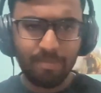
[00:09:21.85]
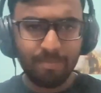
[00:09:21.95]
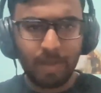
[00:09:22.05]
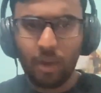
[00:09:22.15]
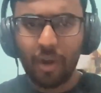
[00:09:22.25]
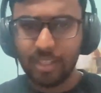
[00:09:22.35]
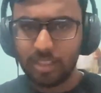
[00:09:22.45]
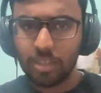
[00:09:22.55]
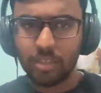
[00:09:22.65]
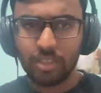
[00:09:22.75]
my audience
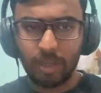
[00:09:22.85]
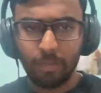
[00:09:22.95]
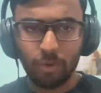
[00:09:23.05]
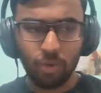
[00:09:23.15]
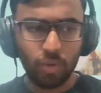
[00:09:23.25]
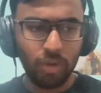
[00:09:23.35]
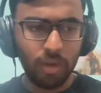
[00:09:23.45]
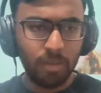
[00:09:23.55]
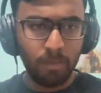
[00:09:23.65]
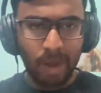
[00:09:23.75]
doesn't seem to
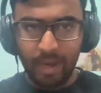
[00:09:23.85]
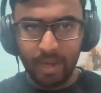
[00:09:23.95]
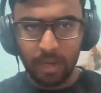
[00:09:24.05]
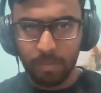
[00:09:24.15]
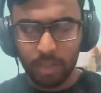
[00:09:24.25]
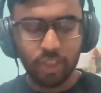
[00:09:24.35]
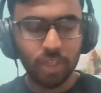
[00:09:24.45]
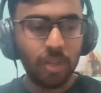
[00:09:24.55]
mind it much.